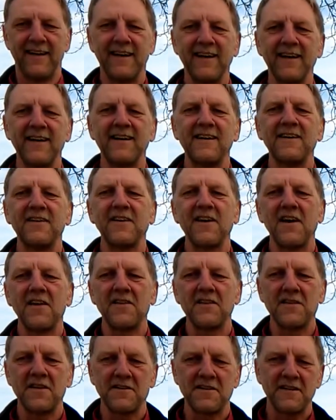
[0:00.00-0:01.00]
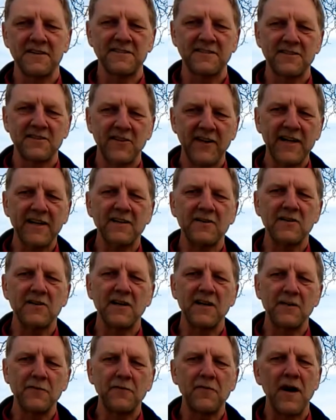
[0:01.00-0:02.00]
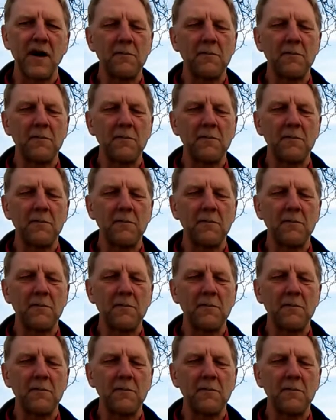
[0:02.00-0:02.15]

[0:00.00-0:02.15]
Here in the district live